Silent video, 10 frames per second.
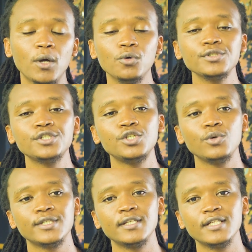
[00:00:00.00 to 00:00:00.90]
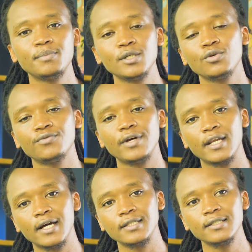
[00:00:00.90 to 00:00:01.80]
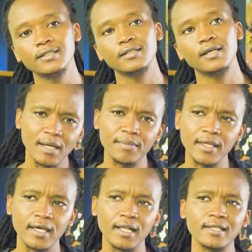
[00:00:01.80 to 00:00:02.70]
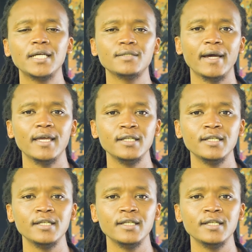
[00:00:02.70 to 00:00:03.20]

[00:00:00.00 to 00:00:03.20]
Because she was in the space of finance, something else piqued my